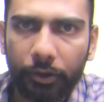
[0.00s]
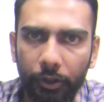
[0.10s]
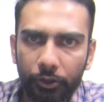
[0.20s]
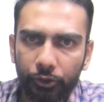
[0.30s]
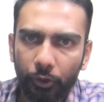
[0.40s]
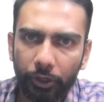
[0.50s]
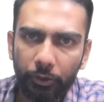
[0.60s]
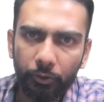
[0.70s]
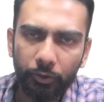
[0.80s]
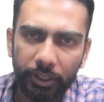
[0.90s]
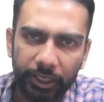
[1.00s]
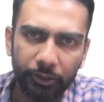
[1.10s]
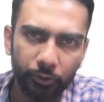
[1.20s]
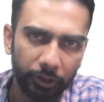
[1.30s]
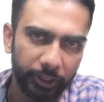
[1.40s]
So you need
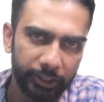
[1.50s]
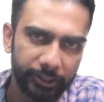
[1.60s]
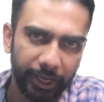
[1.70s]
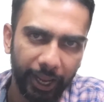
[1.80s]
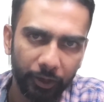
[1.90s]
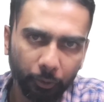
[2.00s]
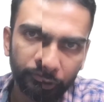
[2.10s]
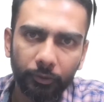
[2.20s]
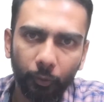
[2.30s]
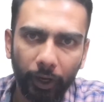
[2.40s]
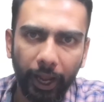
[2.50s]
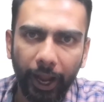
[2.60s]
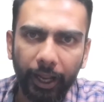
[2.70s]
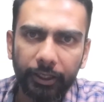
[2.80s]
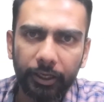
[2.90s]
to understand both.
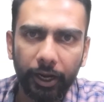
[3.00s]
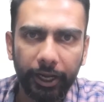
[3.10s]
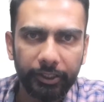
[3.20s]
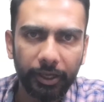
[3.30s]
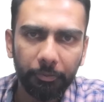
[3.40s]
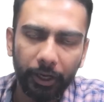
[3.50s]
Another example